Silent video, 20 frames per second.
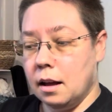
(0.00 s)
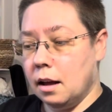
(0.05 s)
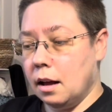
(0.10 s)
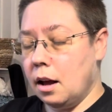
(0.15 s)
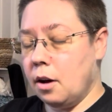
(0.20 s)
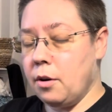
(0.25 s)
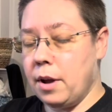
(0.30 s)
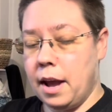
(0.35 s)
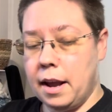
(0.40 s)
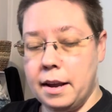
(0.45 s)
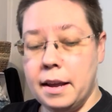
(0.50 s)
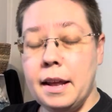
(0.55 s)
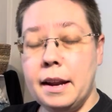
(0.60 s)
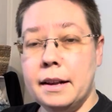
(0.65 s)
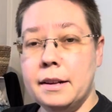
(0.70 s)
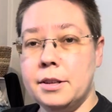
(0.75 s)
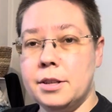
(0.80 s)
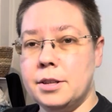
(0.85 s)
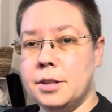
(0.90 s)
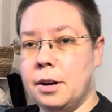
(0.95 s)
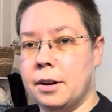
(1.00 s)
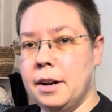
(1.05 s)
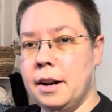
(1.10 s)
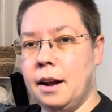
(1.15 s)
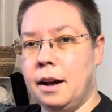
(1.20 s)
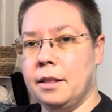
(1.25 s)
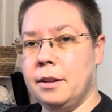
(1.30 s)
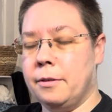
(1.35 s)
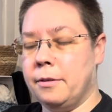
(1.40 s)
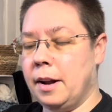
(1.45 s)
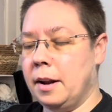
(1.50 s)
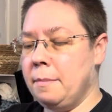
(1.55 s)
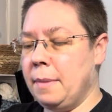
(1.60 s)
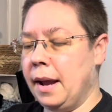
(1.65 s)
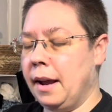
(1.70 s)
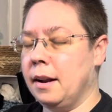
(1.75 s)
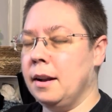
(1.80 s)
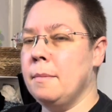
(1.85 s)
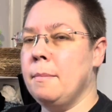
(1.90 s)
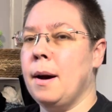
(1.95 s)
Okay, getting started on the Red
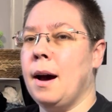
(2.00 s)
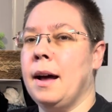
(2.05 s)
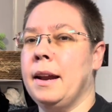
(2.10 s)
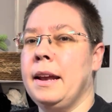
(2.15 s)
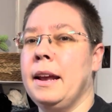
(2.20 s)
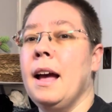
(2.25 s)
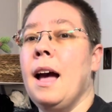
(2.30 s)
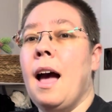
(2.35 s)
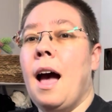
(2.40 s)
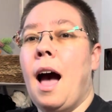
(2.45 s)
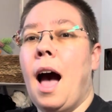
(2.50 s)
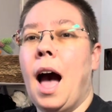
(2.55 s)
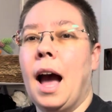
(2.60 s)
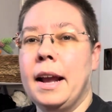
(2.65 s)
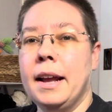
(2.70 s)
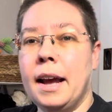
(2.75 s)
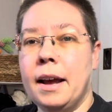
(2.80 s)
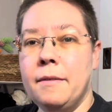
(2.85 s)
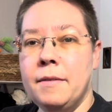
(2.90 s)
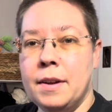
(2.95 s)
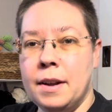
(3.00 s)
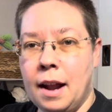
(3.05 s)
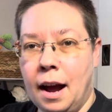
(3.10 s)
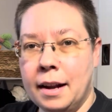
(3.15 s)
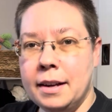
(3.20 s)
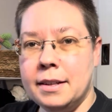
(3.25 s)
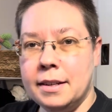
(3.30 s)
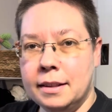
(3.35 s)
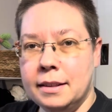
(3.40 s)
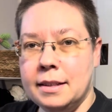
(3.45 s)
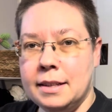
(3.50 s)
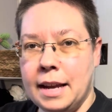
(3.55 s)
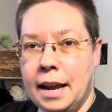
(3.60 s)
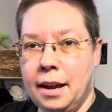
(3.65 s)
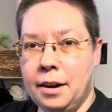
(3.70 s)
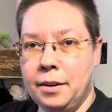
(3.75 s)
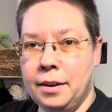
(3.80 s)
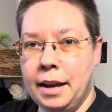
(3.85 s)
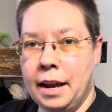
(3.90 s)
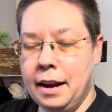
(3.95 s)
Panda body. I have not done the
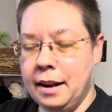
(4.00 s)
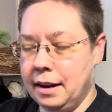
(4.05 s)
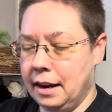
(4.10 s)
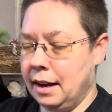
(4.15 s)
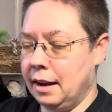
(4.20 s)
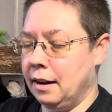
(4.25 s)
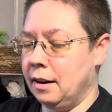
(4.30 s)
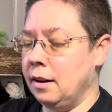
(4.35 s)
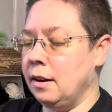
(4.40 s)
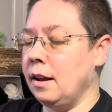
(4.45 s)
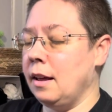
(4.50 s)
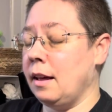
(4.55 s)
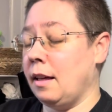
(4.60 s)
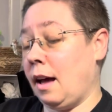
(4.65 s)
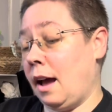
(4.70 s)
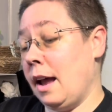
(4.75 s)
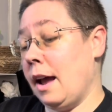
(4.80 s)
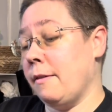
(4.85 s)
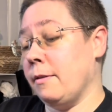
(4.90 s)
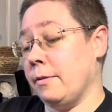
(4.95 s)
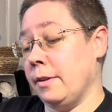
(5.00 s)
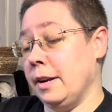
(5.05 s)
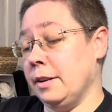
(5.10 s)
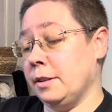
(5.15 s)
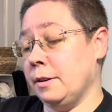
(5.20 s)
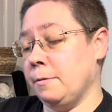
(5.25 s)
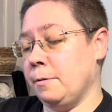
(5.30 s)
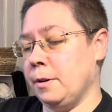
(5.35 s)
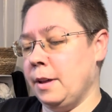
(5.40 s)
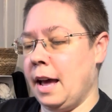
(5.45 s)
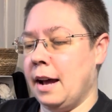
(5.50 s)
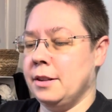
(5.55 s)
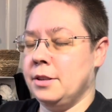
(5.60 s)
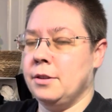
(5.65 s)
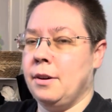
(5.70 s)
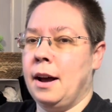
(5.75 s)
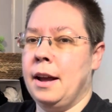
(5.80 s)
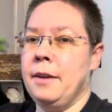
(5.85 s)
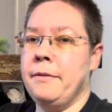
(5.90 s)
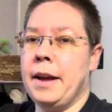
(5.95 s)
tail yet, and I have a reason for that. So
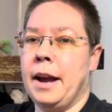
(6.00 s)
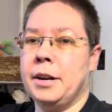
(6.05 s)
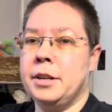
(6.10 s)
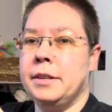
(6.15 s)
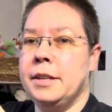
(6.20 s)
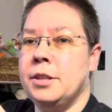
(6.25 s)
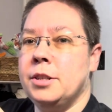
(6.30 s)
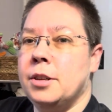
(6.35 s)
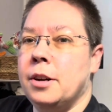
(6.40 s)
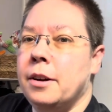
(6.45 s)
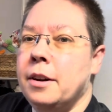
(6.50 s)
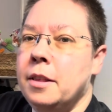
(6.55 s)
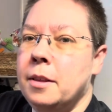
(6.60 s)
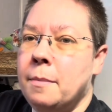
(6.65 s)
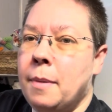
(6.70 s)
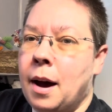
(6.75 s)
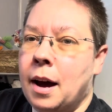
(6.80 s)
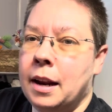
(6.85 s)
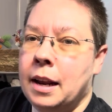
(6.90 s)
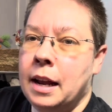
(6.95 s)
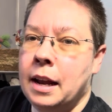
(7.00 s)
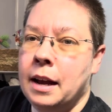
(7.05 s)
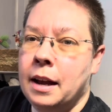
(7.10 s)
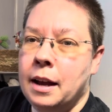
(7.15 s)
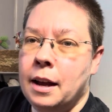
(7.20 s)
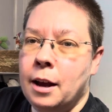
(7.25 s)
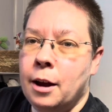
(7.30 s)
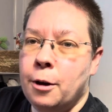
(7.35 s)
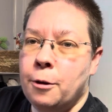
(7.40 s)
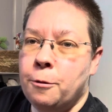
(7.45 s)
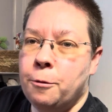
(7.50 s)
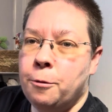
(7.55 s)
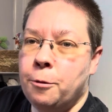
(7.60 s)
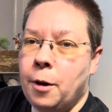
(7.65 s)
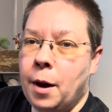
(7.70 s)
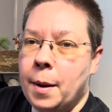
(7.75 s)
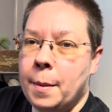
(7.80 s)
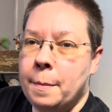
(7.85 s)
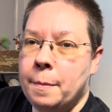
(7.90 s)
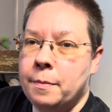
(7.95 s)
I have actually started the body
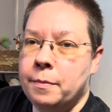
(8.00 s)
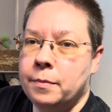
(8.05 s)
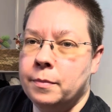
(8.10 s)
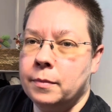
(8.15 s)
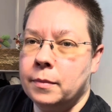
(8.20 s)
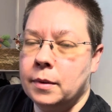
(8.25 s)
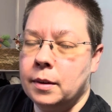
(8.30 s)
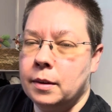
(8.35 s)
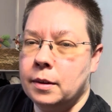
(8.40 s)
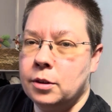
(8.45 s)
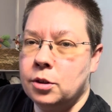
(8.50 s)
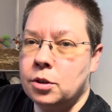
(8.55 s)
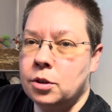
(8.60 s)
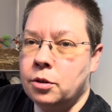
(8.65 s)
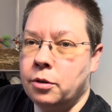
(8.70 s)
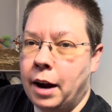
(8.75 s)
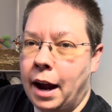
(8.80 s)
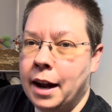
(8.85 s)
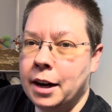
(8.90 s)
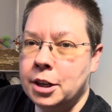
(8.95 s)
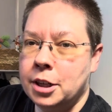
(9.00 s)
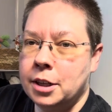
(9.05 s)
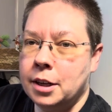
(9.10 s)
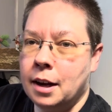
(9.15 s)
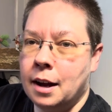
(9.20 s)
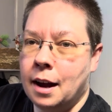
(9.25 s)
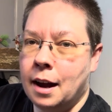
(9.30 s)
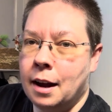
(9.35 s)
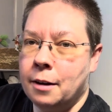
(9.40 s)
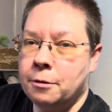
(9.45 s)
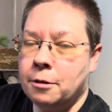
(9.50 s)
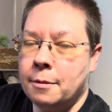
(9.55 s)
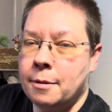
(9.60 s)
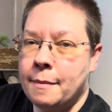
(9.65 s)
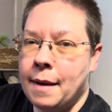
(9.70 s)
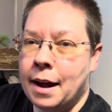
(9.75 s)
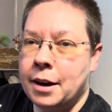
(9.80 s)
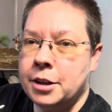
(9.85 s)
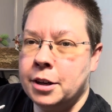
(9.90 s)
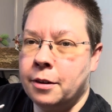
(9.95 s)
from scratch, from a
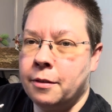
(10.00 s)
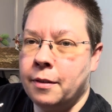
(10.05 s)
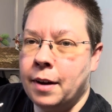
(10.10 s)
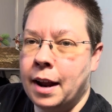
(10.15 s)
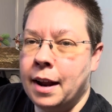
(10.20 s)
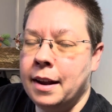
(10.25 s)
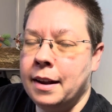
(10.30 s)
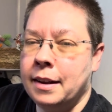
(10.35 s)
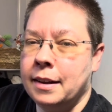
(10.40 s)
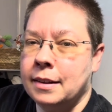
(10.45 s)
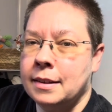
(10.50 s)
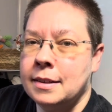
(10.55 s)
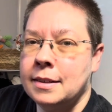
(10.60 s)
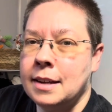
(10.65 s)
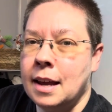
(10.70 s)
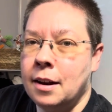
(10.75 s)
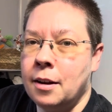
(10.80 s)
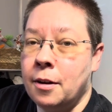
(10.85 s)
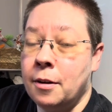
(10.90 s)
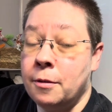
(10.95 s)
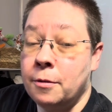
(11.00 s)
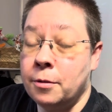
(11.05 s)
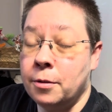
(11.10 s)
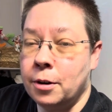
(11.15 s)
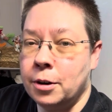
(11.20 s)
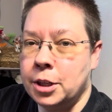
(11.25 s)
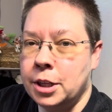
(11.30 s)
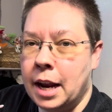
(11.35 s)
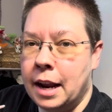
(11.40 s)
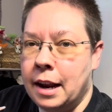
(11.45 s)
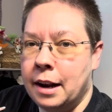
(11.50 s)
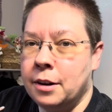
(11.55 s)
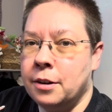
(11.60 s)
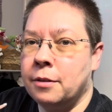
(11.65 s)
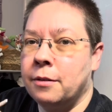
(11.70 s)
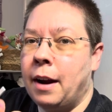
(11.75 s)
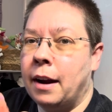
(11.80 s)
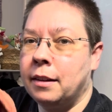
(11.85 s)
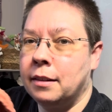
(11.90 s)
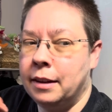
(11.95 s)
magic ring, instead of crocheting
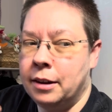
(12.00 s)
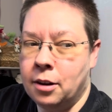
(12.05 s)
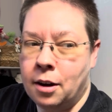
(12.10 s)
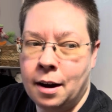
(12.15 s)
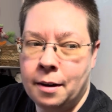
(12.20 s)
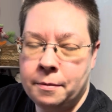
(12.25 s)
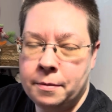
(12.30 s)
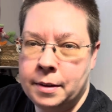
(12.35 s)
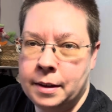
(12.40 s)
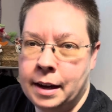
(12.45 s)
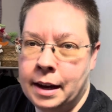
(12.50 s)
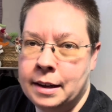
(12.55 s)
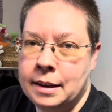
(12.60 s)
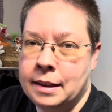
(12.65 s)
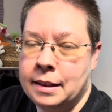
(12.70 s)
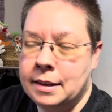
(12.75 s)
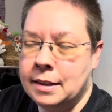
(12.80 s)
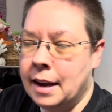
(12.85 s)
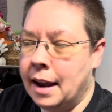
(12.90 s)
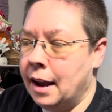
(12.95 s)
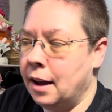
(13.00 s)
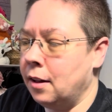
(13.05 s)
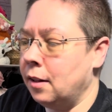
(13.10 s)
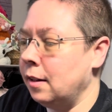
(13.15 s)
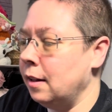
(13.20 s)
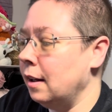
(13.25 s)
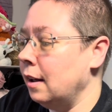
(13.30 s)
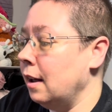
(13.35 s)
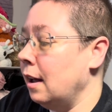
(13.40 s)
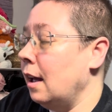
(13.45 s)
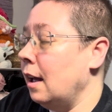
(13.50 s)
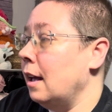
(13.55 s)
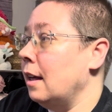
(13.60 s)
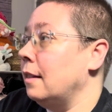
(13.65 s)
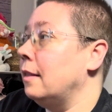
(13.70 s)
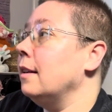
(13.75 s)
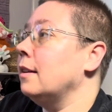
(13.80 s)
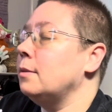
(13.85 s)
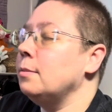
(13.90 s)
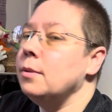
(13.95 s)
directly off the end of the tail.
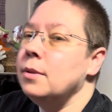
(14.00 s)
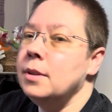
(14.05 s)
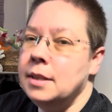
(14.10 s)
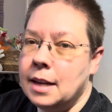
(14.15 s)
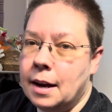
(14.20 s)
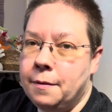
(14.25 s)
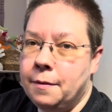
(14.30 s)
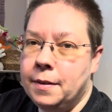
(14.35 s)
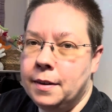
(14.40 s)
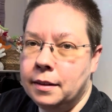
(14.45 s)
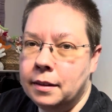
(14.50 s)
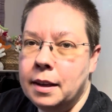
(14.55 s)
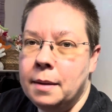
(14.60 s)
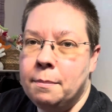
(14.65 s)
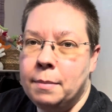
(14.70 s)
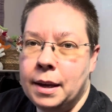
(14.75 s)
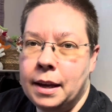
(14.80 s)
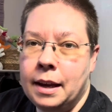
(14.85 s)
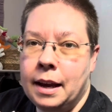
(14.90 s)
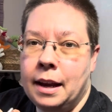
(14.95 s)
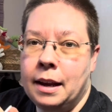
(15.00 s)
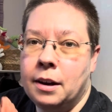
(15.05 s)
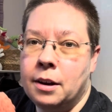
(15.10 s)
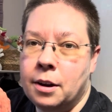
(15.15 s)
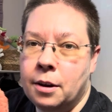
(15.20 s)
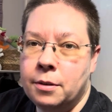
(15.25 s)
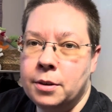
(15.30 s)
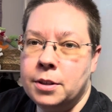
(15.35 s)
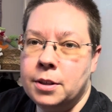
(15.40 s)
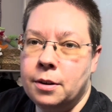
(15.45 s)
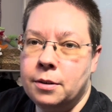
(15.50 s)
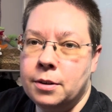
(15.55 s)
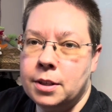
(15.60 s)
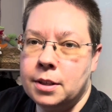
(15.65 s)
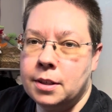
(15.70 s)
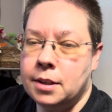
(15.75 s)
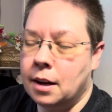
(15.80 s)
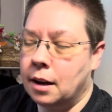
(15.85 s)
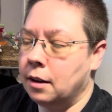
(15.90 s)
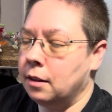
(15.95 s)
This will definitely be a no-sew
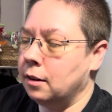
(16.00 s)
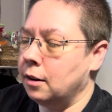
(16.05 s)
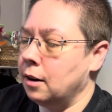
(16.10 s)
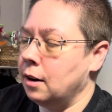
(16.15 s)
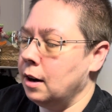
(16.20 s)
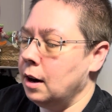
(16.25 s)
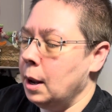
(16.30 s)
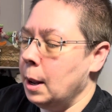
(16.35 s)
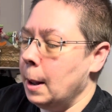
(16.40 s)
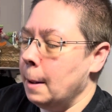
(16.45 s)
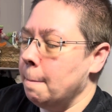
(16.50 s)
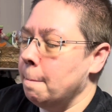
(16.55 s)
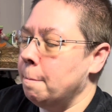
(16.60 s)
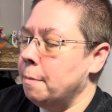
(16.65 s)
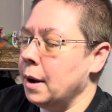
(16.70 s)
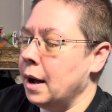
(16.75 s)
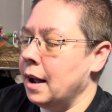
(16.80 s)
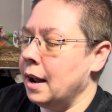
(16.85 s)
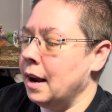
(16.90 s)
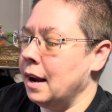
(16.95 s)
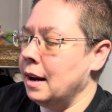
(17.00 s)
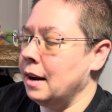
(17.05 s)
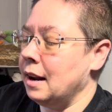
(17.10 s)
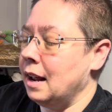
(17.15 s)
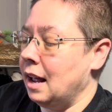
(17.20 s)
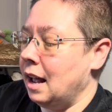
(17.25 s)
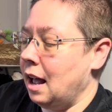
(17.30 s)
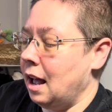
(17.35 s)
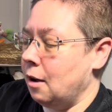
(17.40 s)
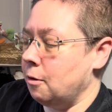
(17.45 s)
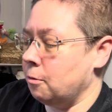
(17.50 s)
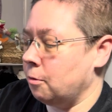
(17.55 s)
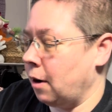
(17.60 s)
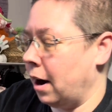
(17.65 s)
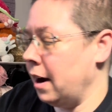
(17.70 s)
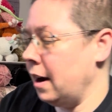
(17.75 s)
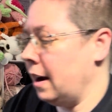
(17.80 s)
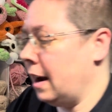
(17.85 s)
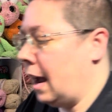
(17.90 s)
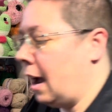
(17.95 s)
snuggler, but
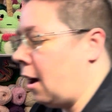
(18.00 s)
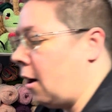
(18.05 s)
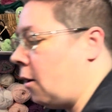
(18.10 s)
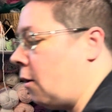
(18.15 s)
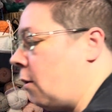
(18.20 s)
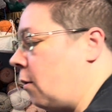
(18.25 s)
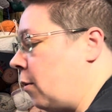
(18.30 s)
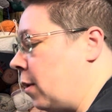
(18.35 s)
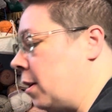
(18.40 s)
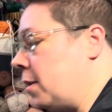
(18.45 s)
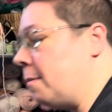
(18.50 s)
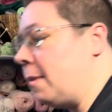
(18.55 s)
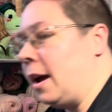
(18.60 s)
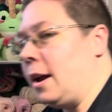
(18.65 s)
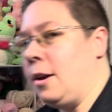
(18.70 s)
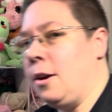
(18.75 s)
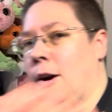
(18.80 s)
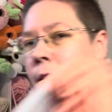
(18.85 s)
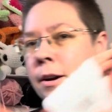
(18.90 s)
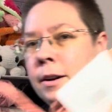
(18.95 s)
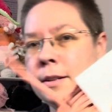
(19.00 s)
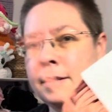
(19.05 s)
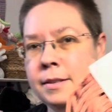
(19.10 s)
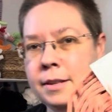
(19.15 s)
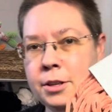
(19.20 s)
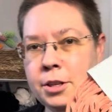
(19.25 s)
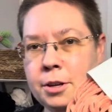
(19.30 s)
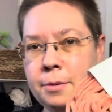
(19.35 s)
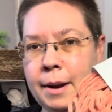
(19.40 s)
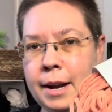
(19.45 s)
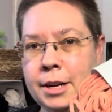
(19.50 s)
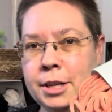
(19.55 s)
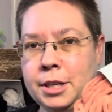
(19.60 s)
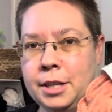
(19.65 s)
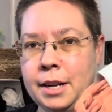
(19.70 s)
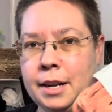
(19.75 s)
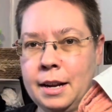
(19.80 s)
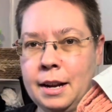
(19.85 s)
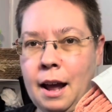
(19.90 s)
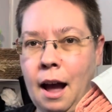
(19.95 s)
right now with my yarn
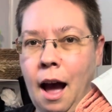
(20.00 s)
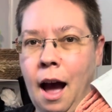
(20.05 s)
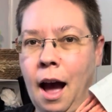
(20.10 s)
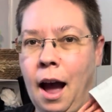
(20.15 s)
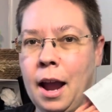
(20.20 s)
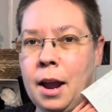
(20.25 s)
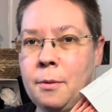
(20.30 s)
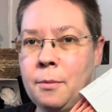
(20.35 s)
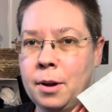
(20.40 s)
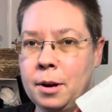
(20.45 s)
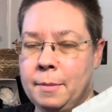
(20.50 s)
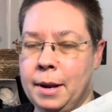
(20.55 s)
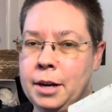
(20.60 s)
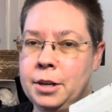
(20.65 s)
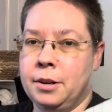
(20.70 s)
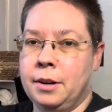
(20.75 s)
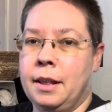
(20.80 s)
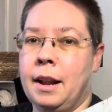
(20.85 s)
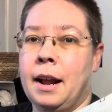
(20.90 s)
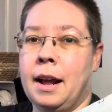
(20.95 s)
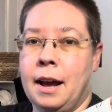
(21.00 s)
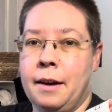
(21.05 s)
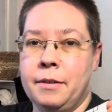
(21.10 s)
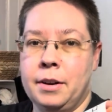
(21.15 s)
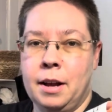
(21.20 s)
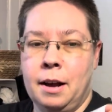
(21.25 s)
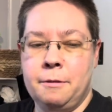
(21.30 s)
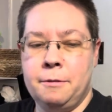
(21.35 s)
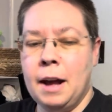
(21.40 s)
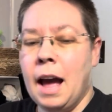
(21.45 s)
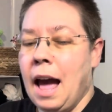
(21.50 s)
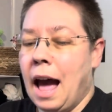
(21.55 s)
situation, I want to make sure that I have enough.